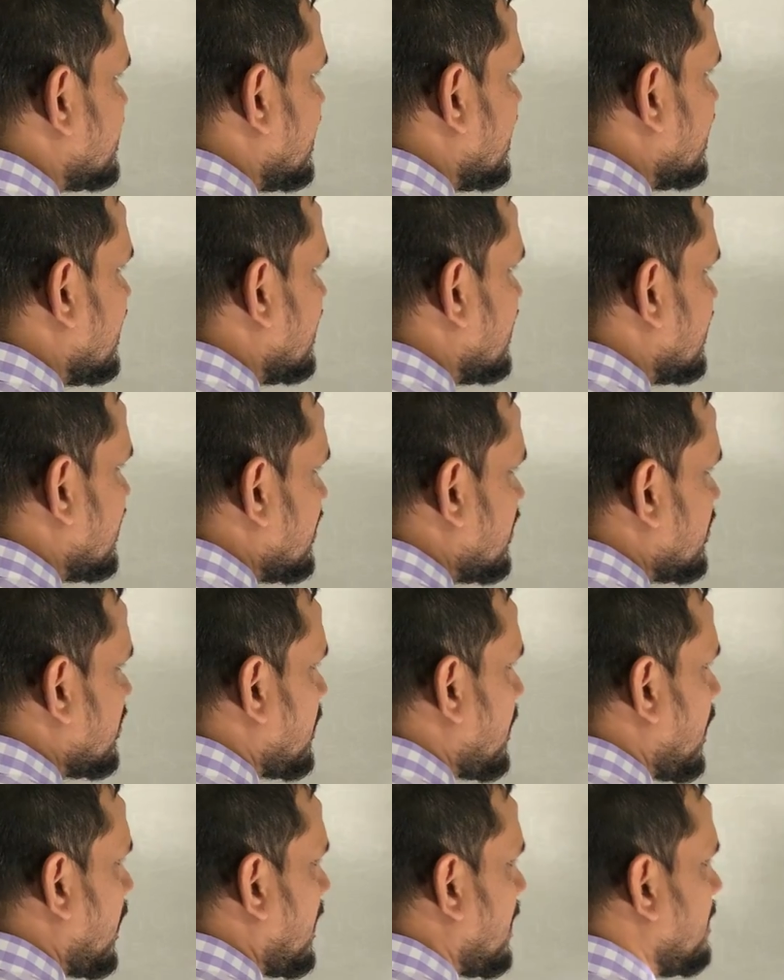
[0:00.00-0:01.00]
10.
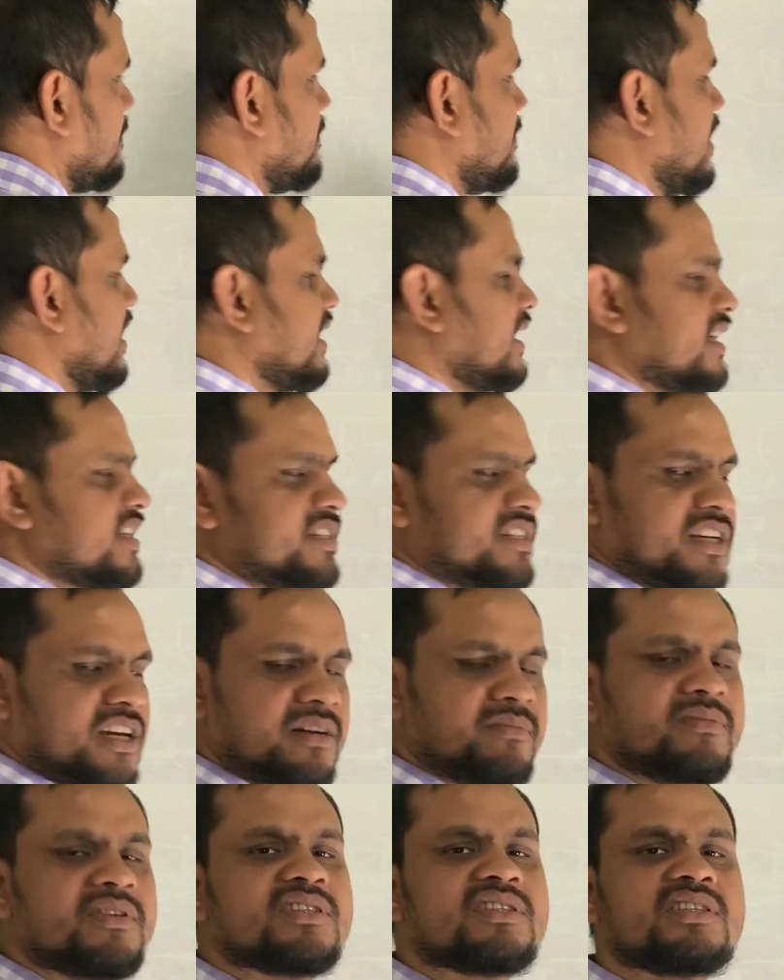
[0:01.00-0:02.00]
Minus
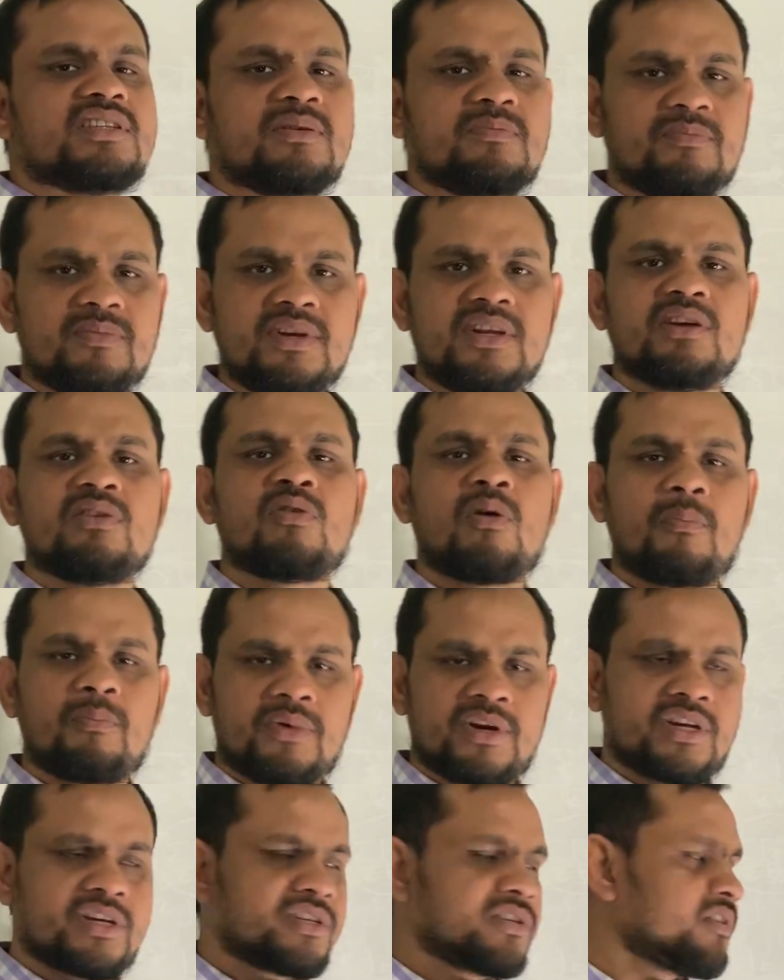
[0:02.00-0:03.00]
10 means simply
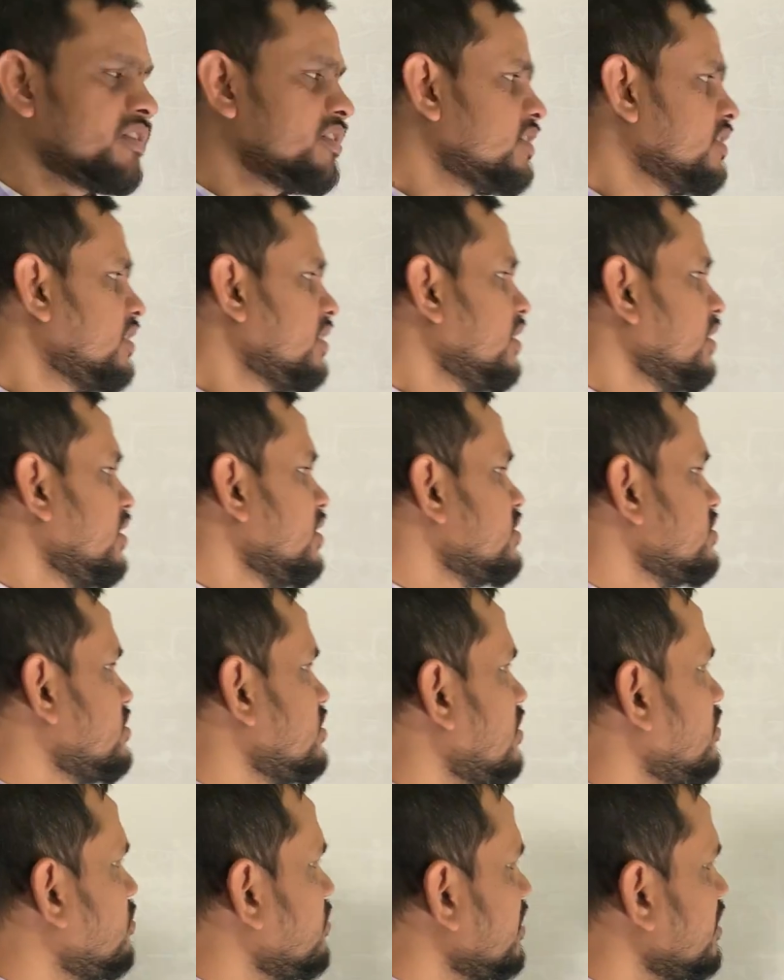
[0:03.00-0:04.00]
compression.
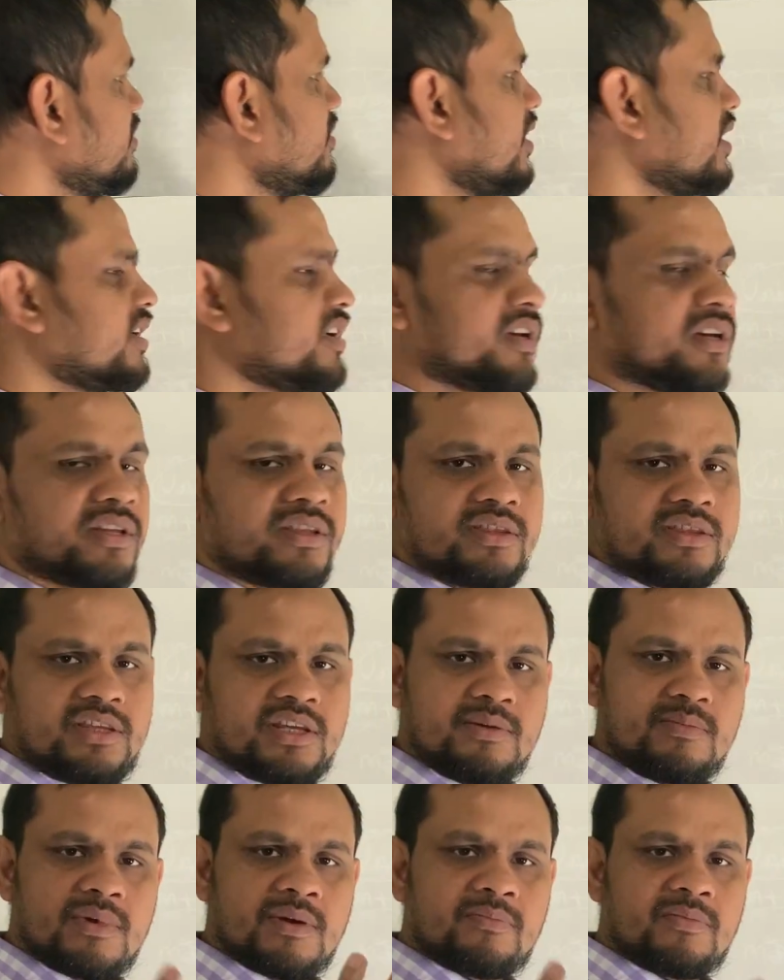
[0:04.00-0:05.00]
So we got
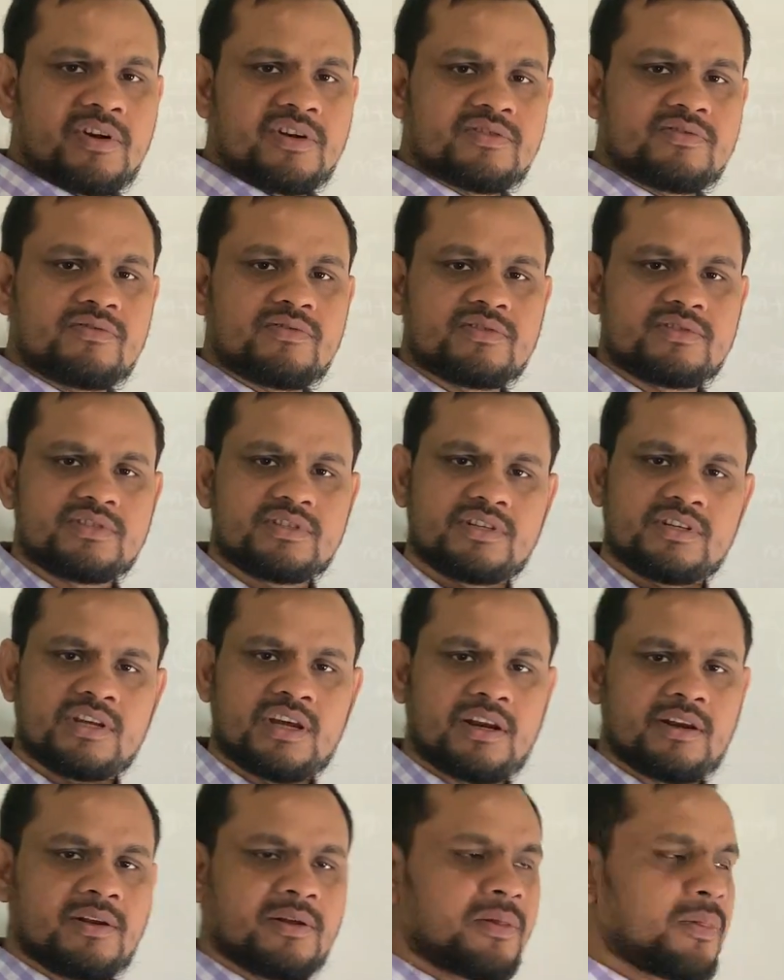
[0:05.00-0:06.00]
three members force,
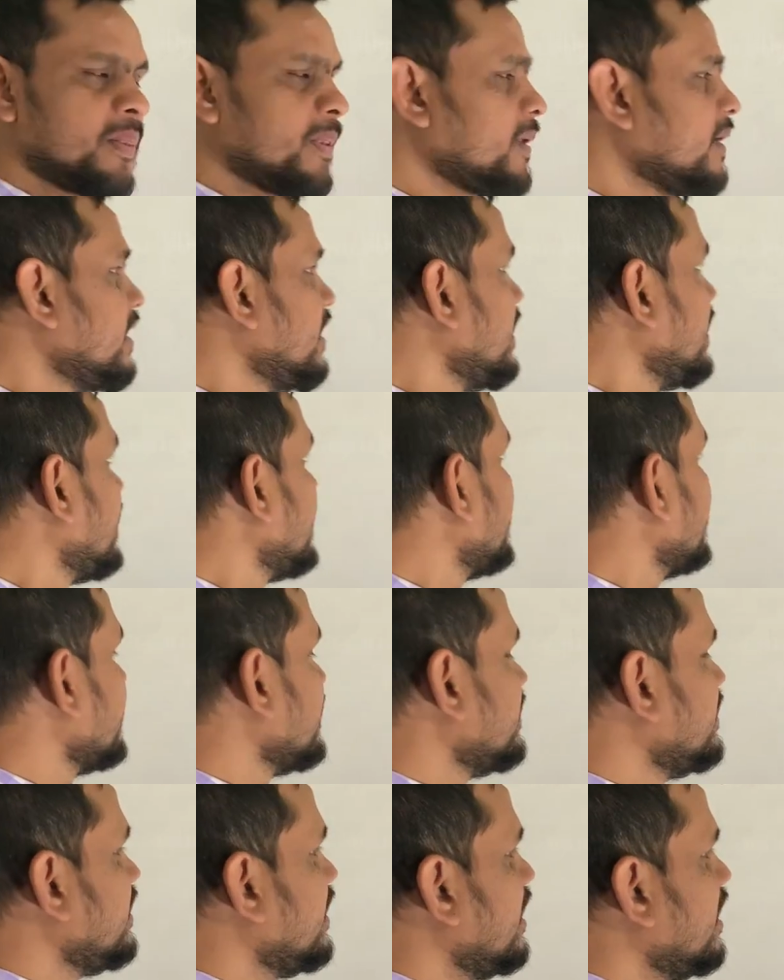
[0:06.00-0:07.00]
done.
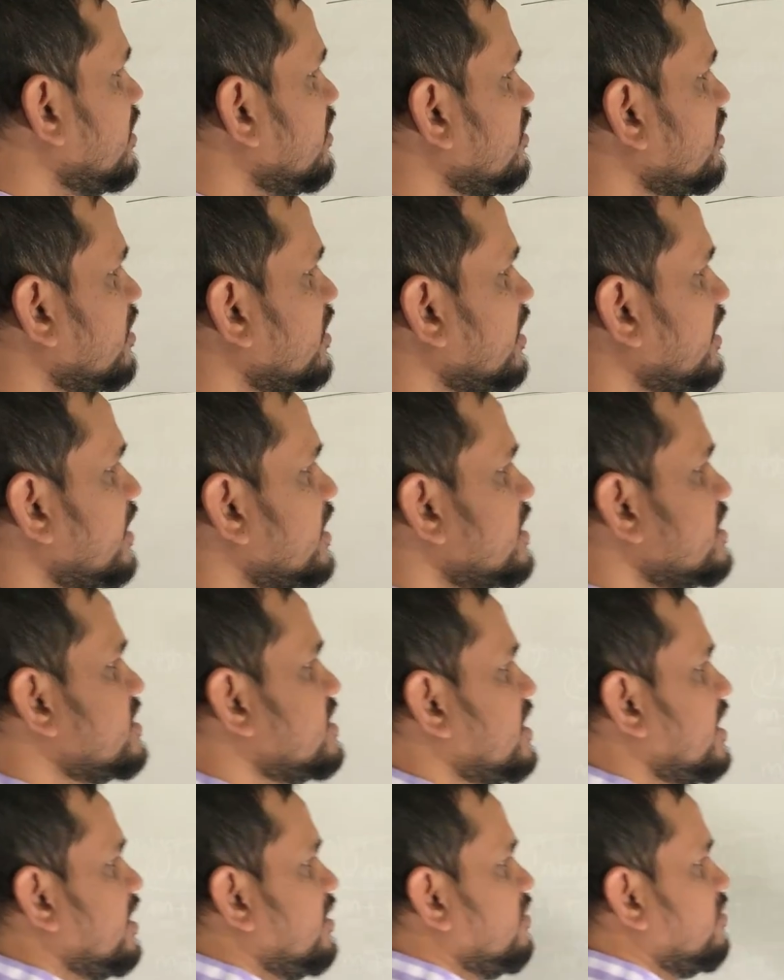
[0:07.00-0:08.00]
Then
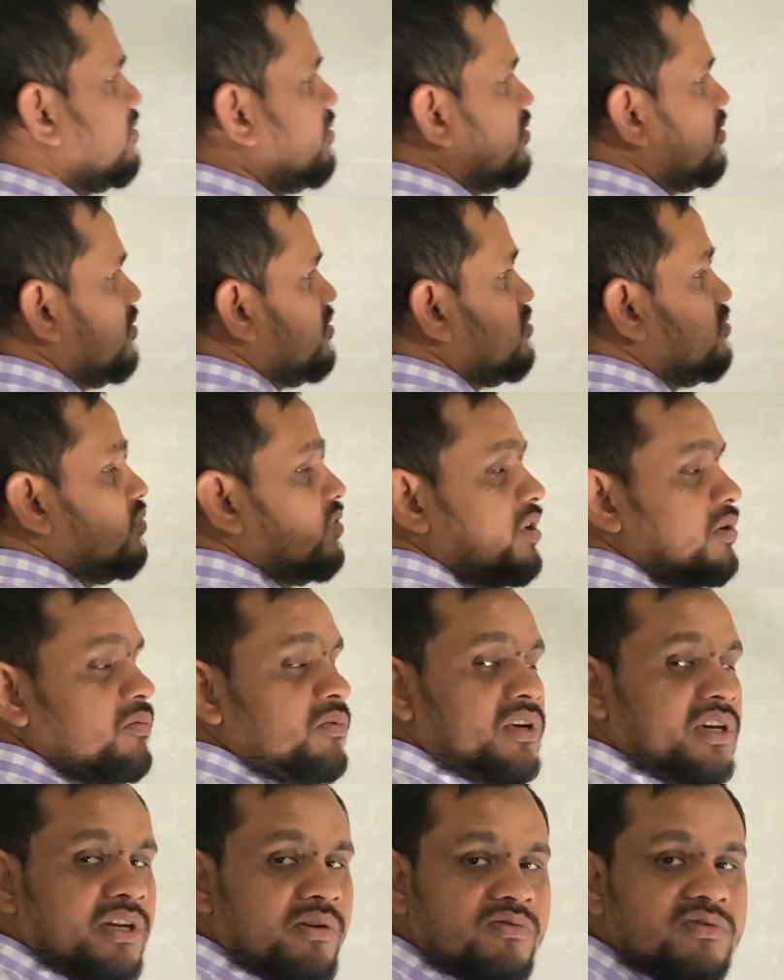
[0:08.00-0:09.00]
say we
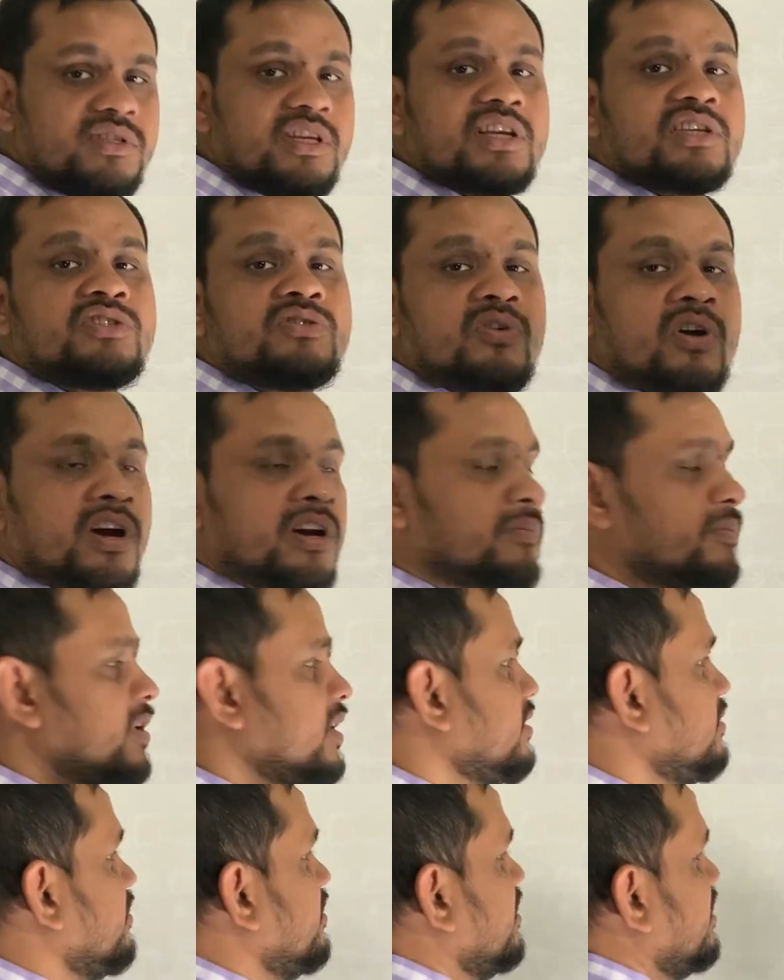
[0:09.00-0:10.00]
will use the joint
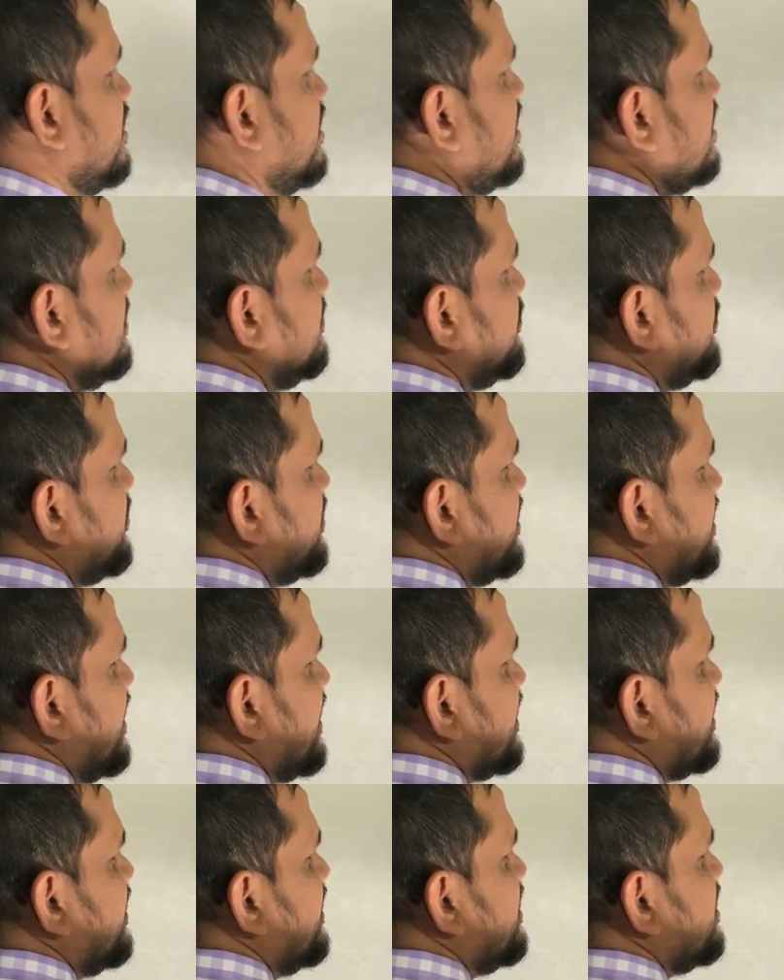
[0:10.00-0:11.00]
method. If we
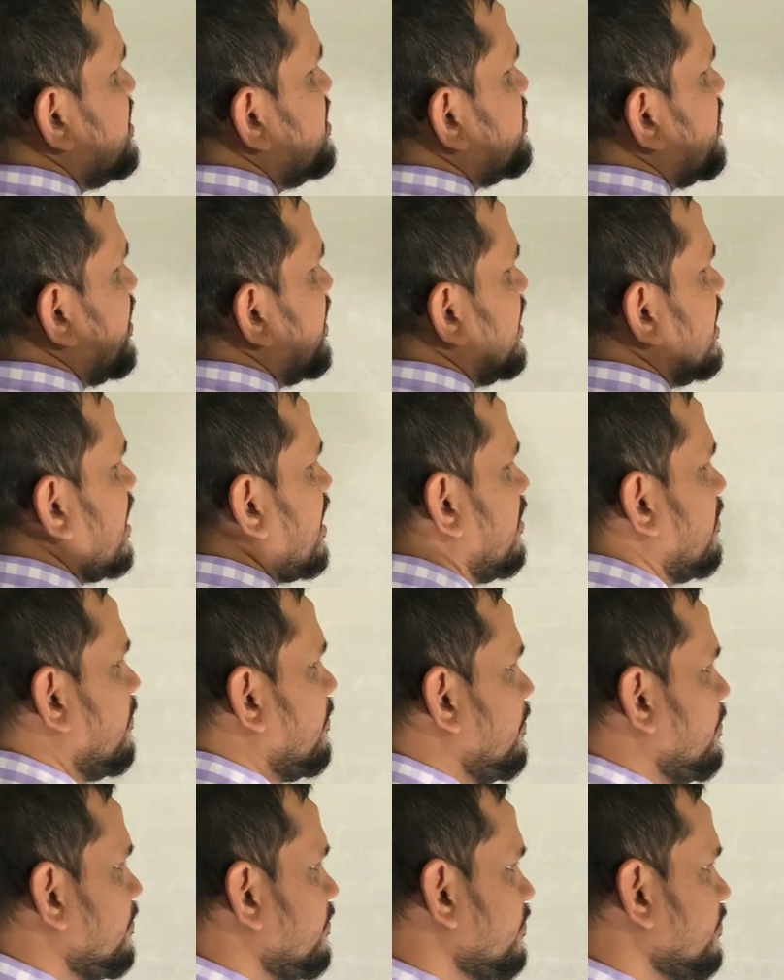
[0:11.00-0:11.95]
take this joint now,